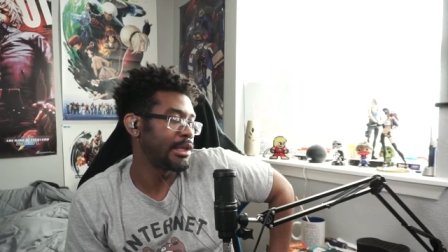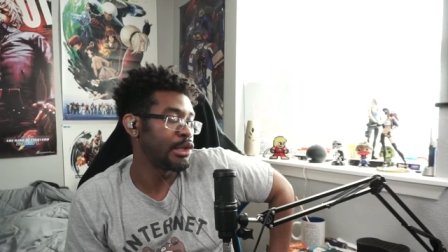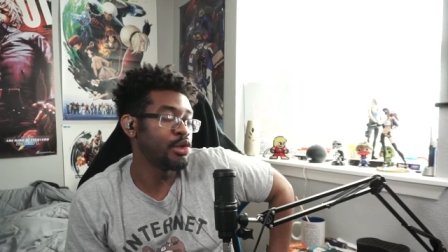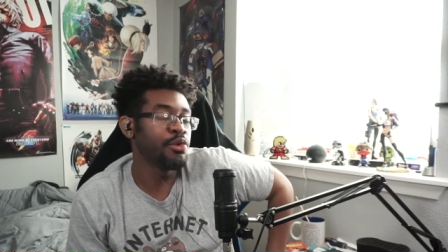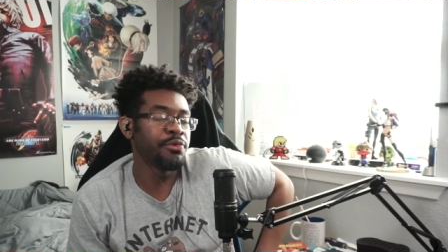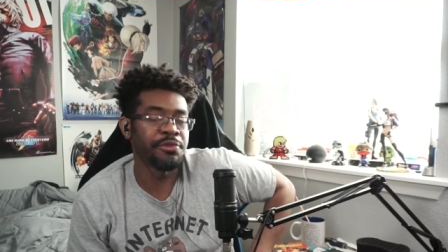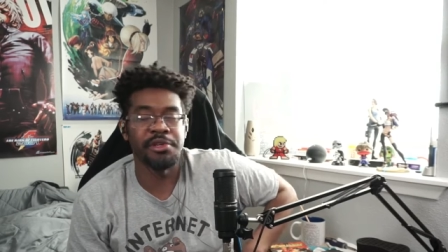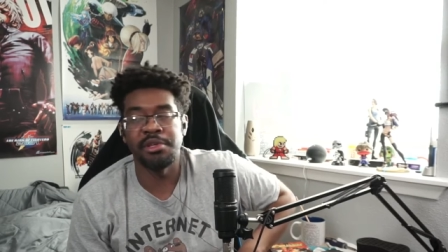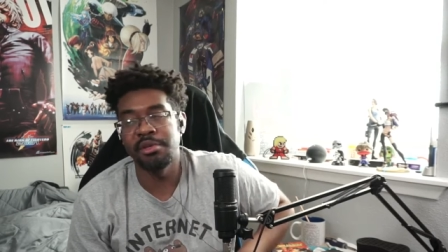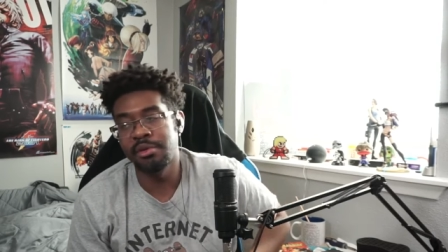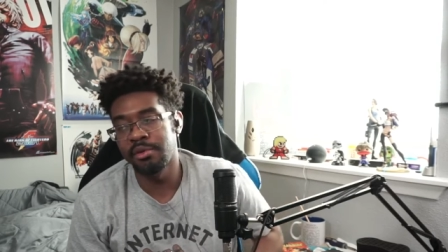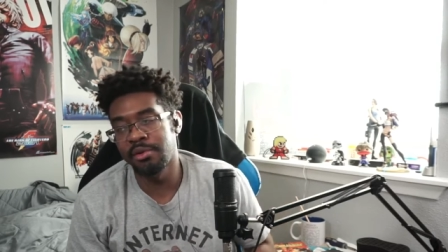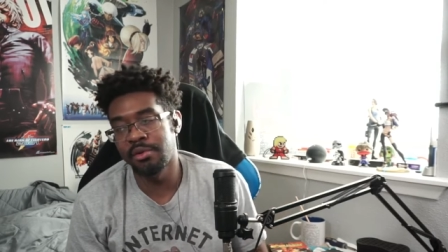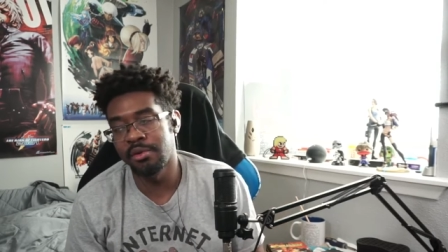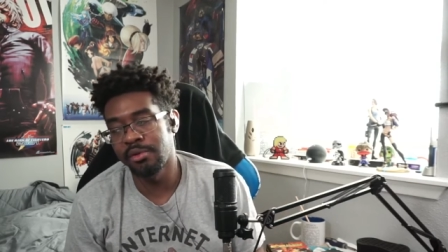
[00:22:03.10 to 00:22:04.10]
Luffy.
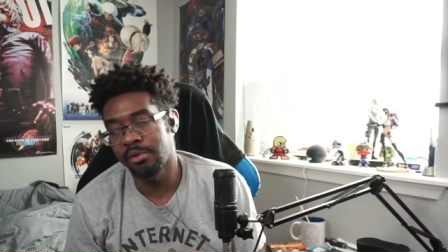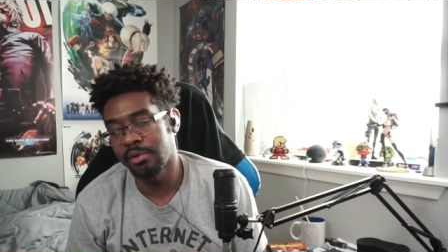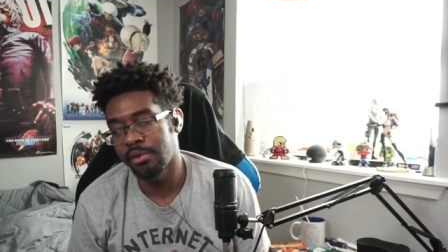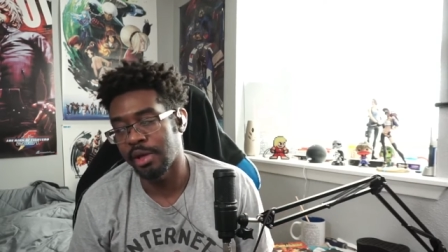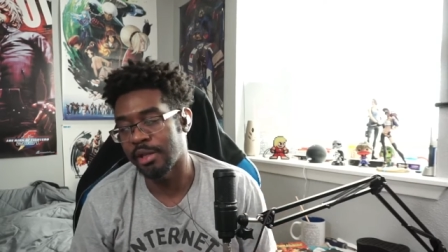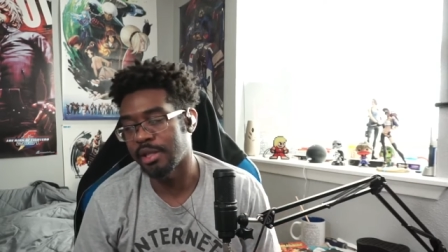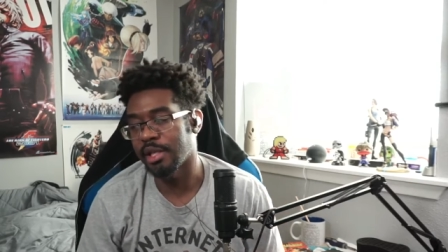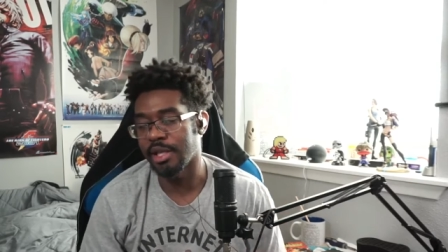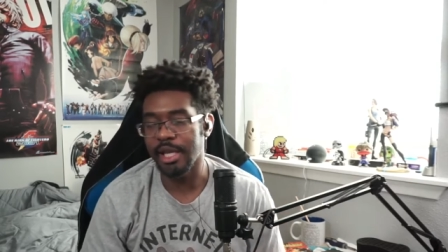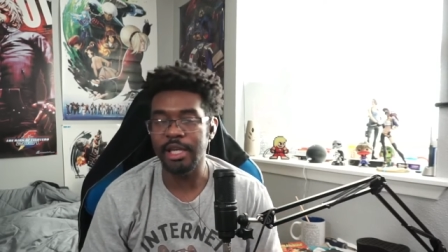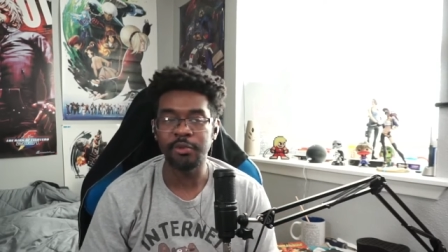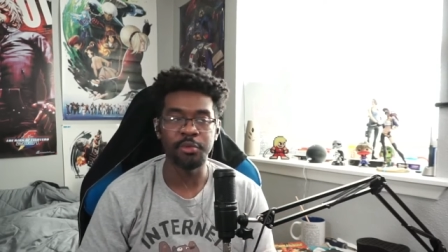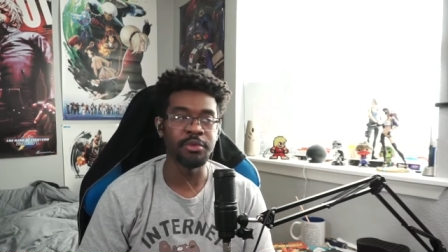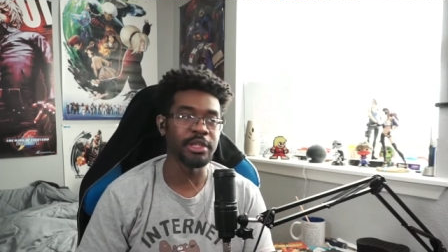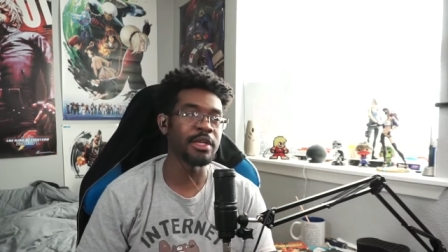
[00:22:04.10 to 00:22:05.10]
And then the
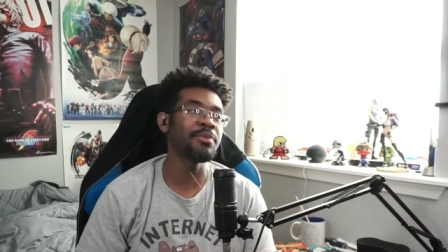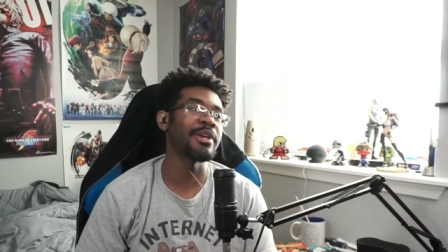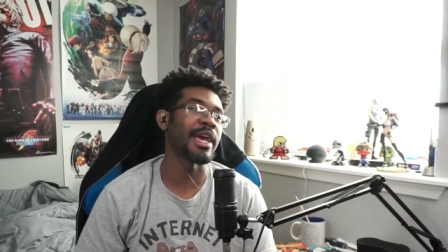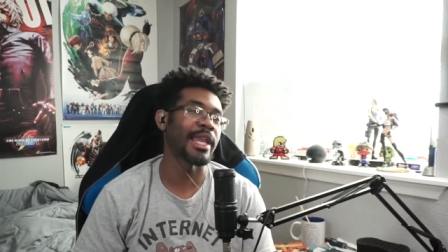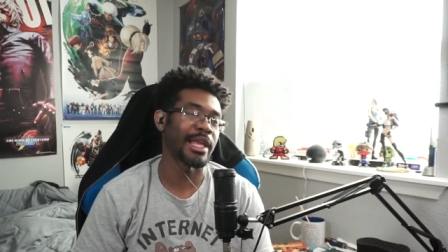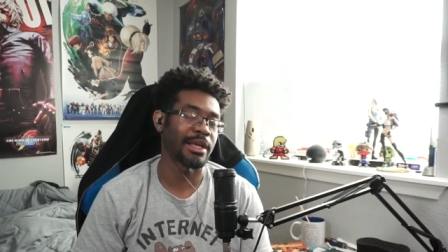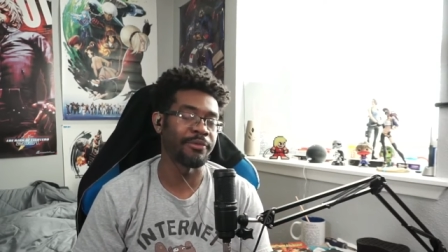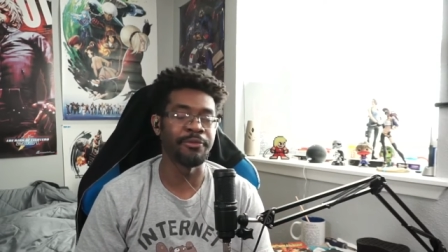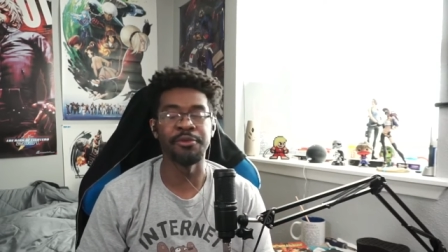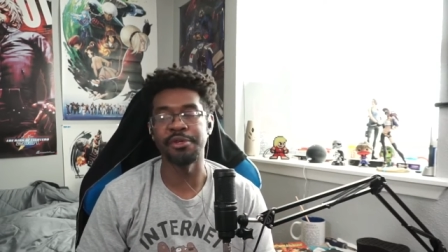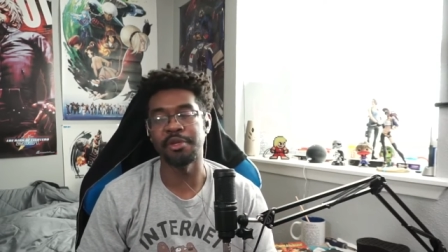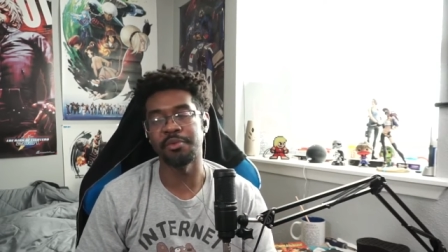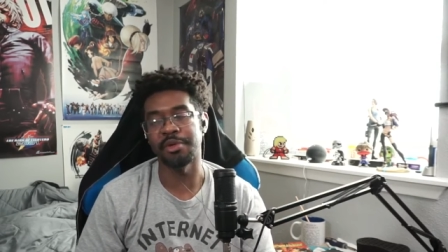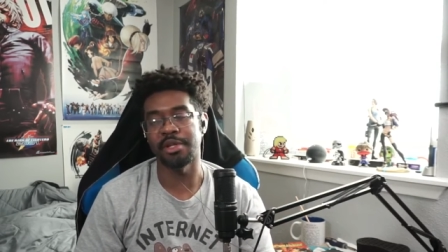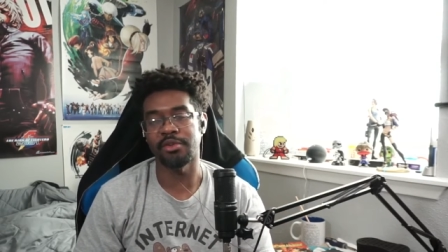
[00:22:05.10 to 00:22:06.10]
next one, then we had like a full
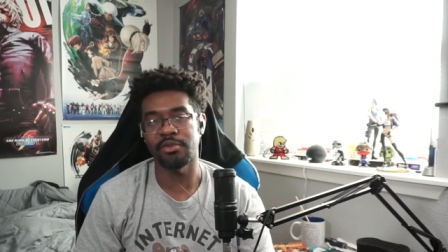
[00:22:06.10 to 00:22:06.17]
year with it.